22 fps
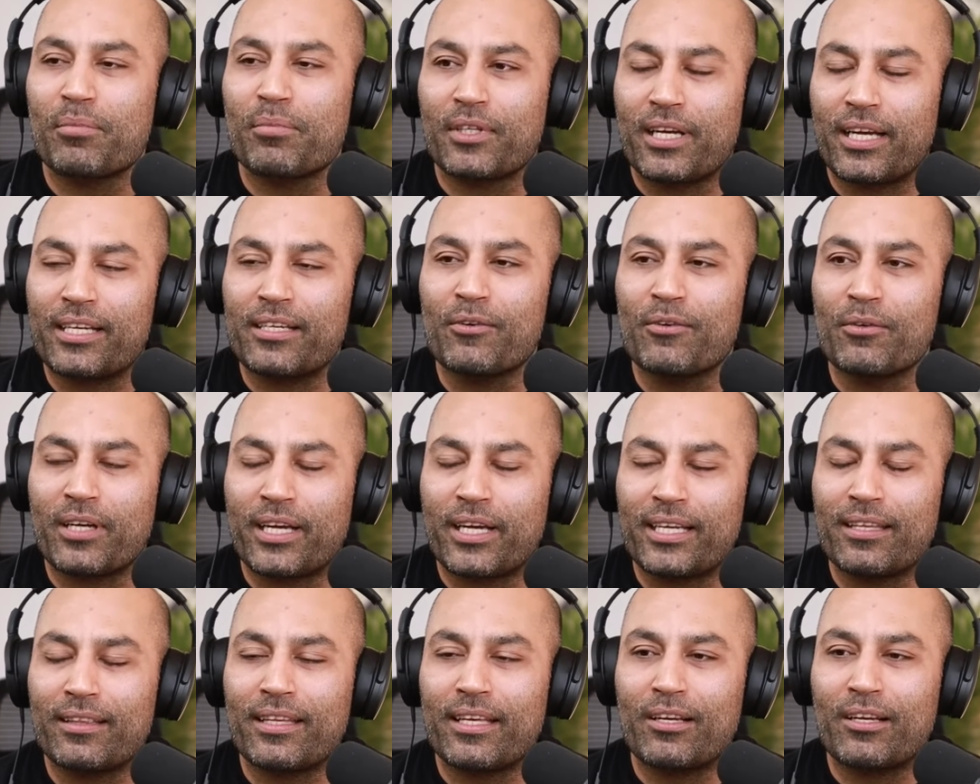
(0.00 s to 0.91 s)
I know I
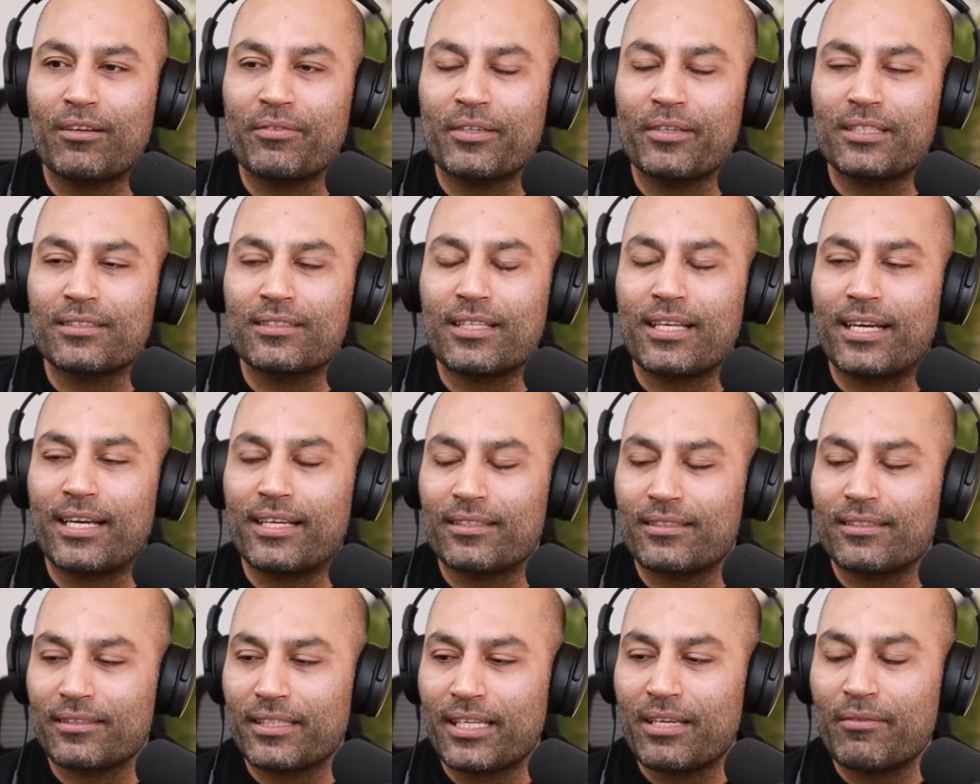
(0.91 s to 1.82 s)
can think of is
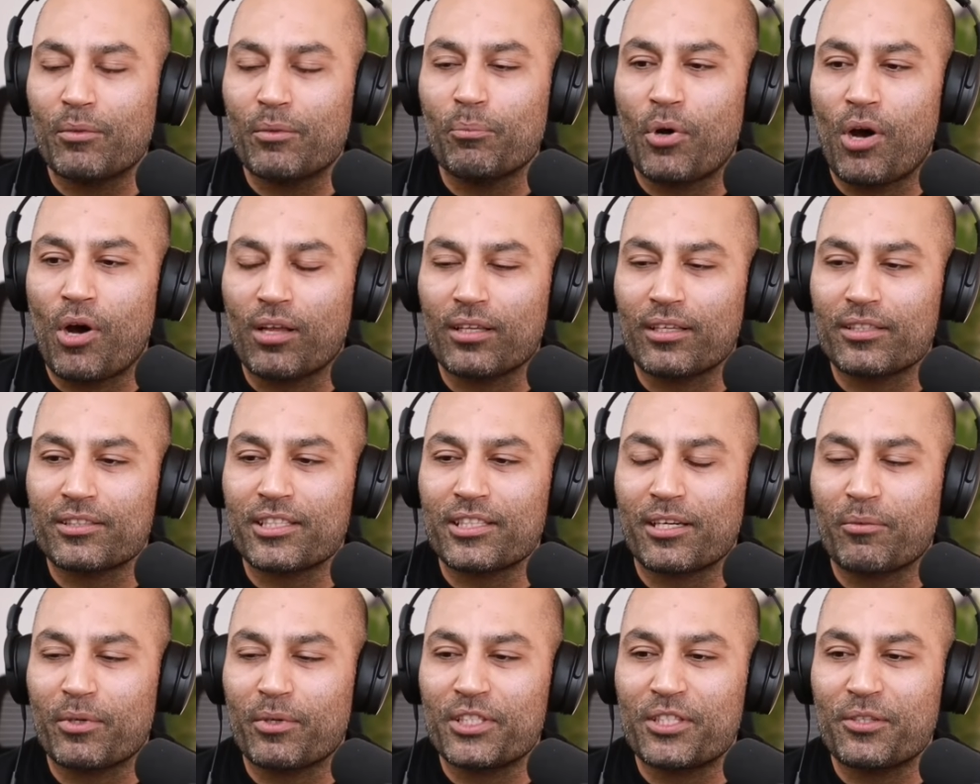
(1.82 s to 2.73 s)
that even Paula Scher,
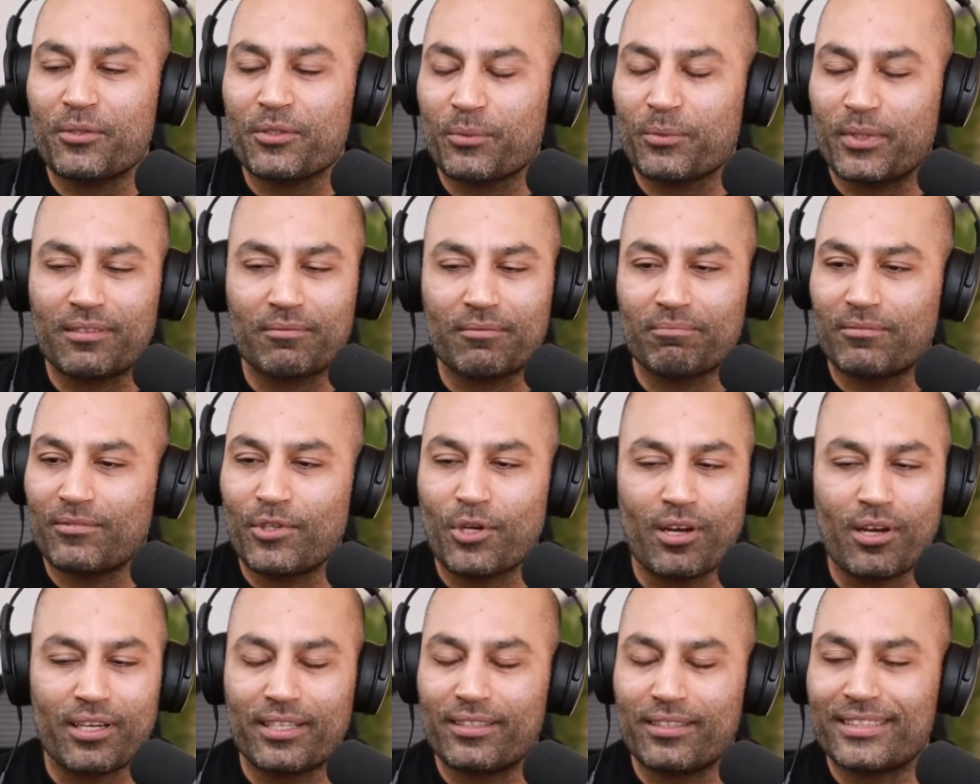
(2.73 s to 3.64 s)
when she was
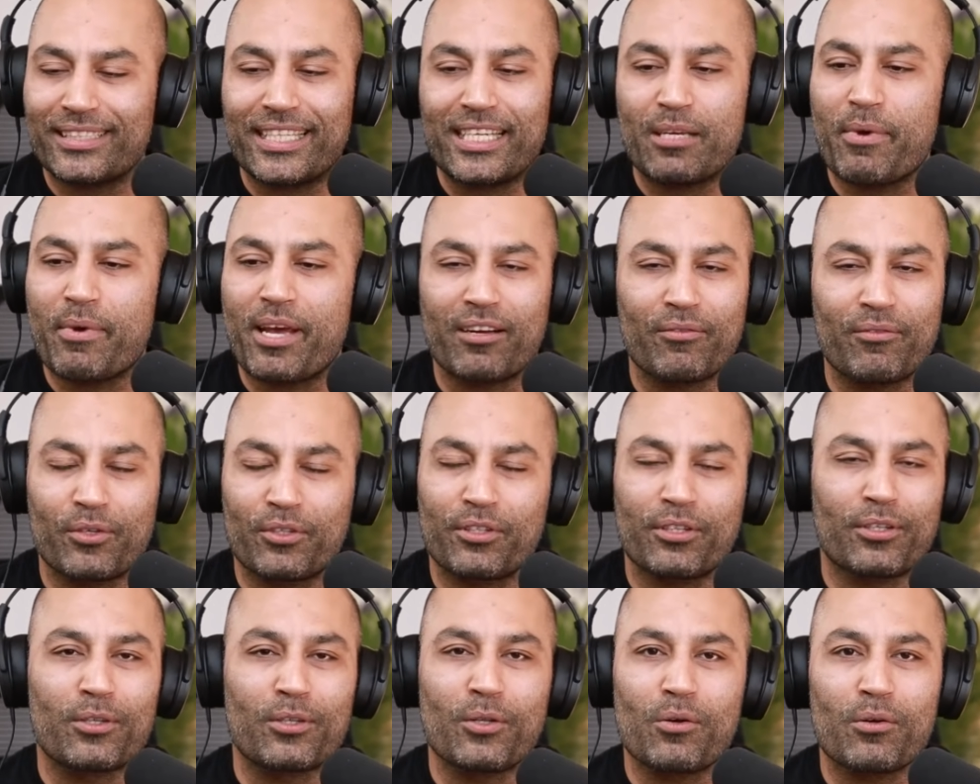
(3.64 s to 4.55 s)
talking to Citibank for
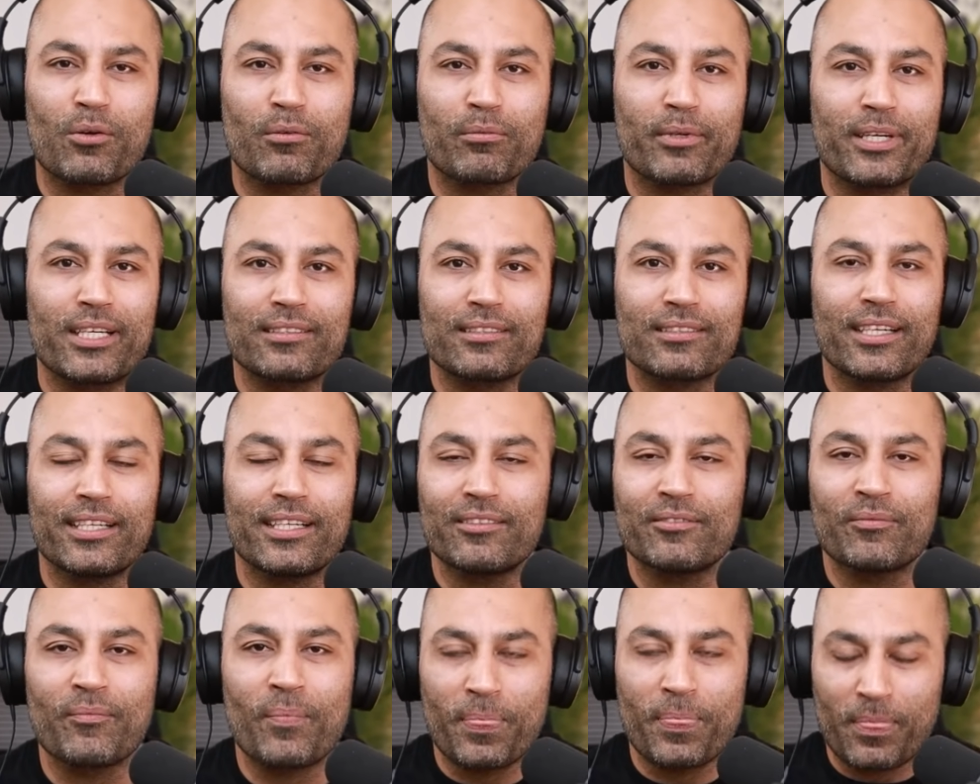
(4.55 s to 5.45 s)
their logo redesign,
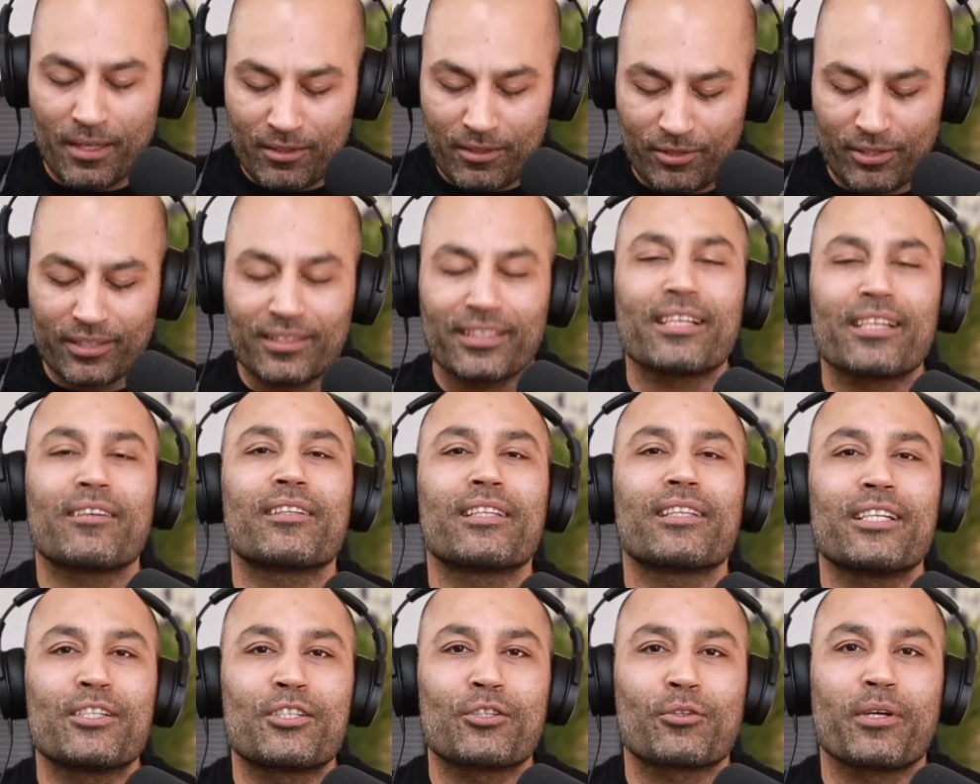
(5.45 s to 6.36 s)
she
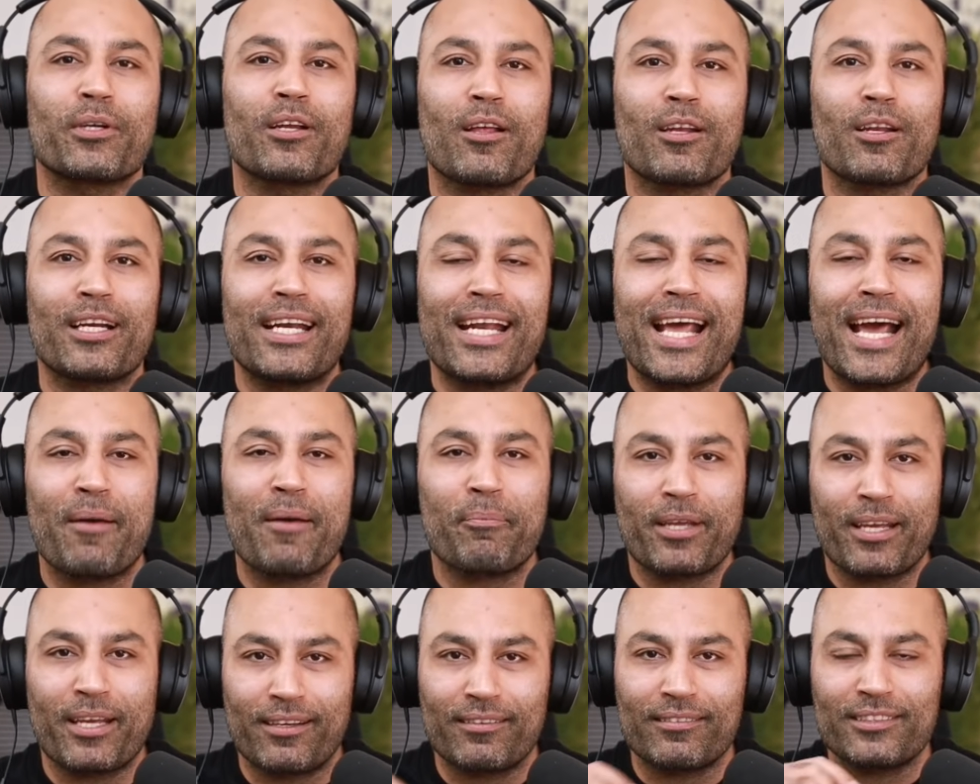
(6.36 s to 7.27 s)
literally drew it on a
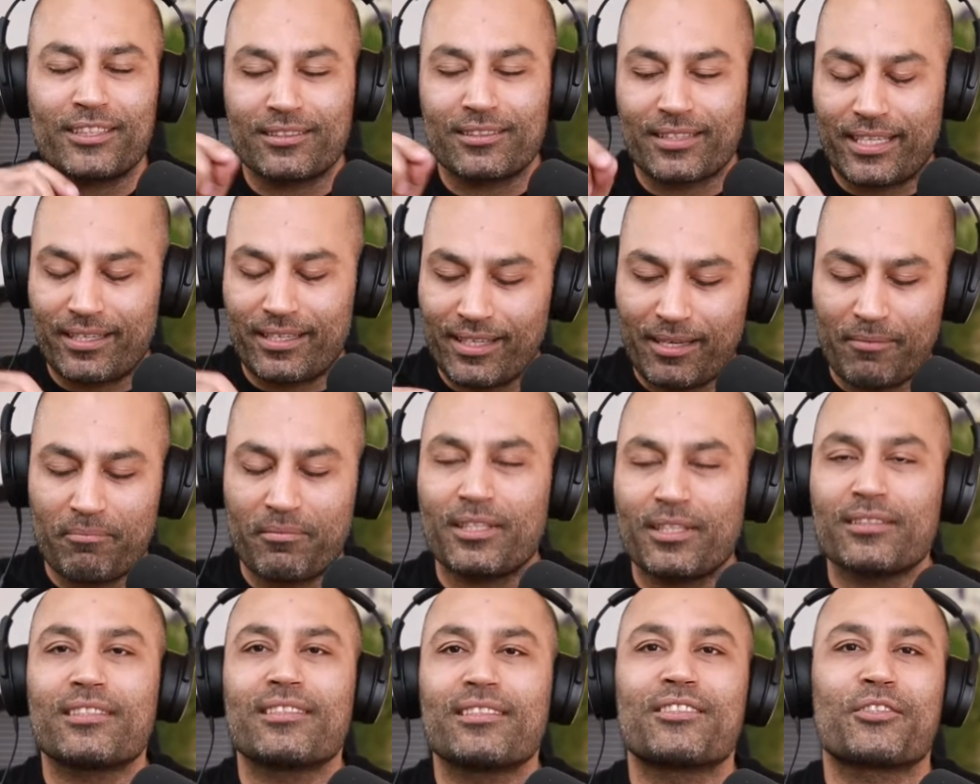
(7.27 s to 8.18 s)
napkin. She's like, yep,
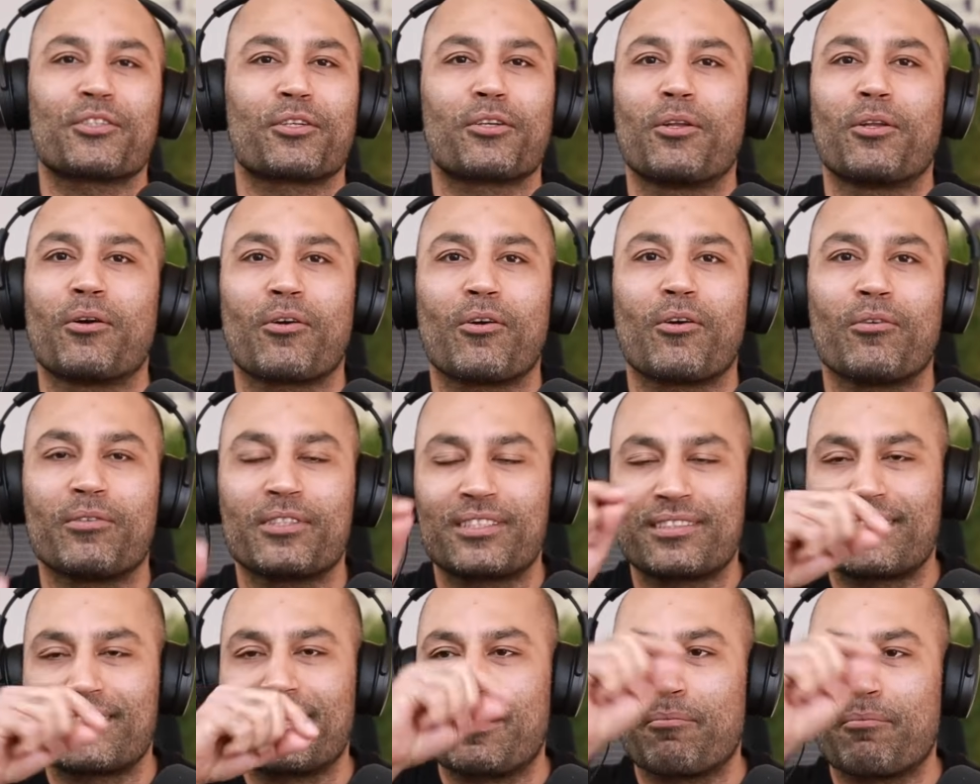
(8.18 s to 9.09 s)
this is your logo. It's
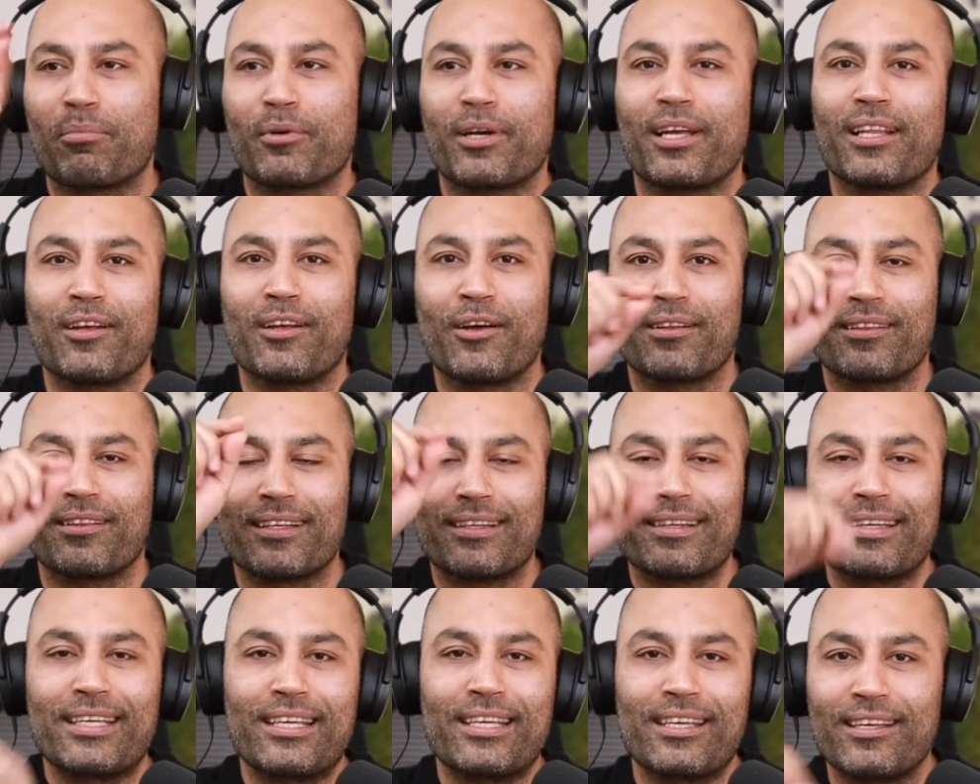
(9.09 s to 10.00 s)
the umbrella on the
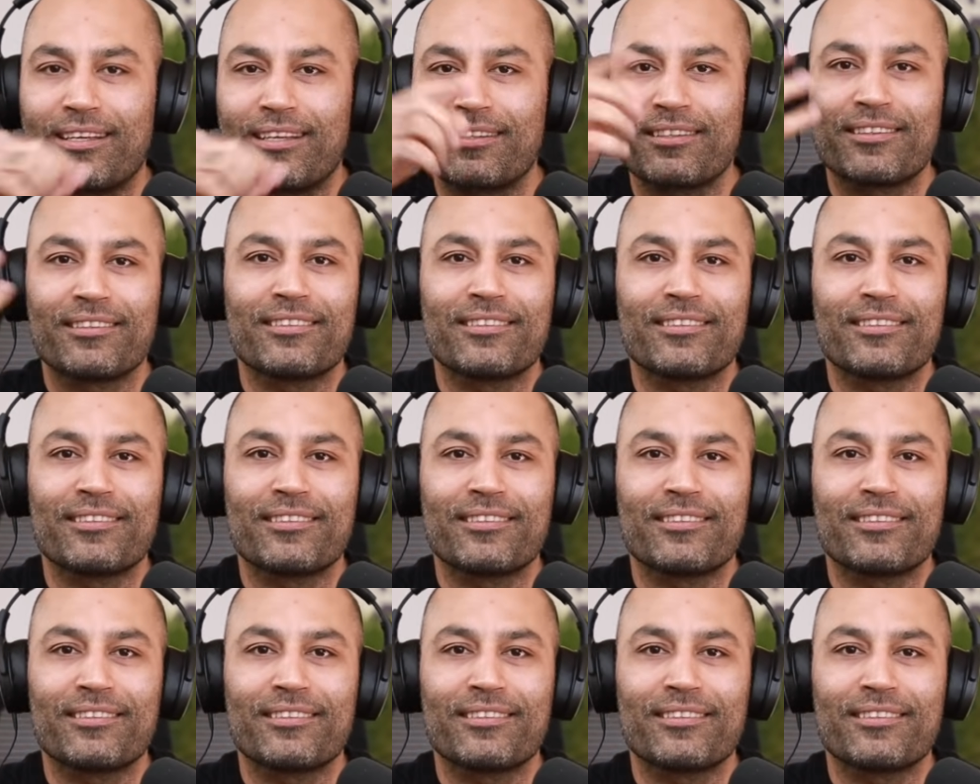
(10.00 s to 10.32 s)
T.